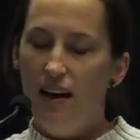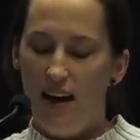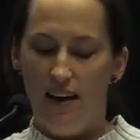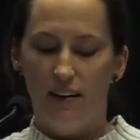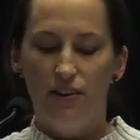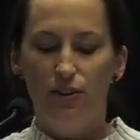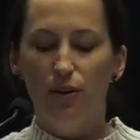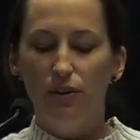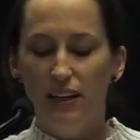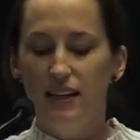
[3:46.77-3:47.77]
And I
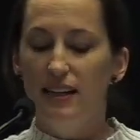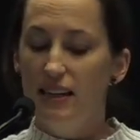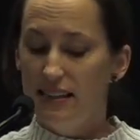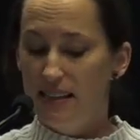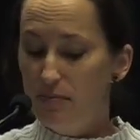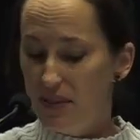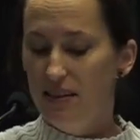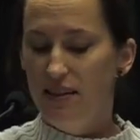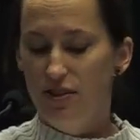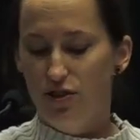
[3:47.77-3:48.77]
thought that in accepting
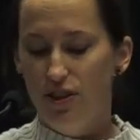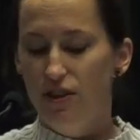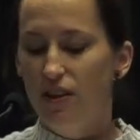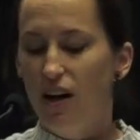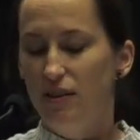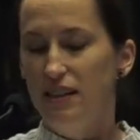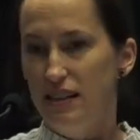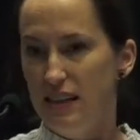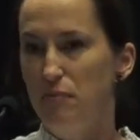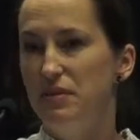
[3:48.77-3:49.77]
this truth, I was
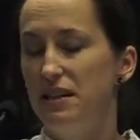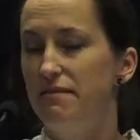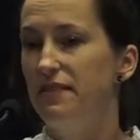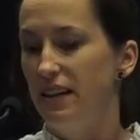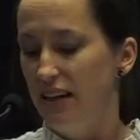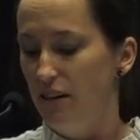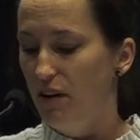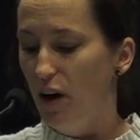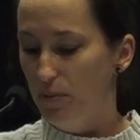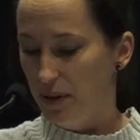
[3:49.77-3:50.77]
accepting a feeling of
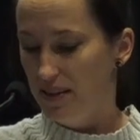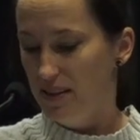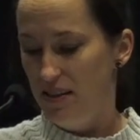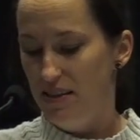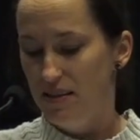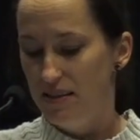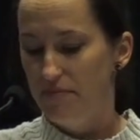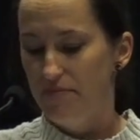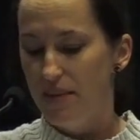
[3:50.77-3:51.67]
hopelessness,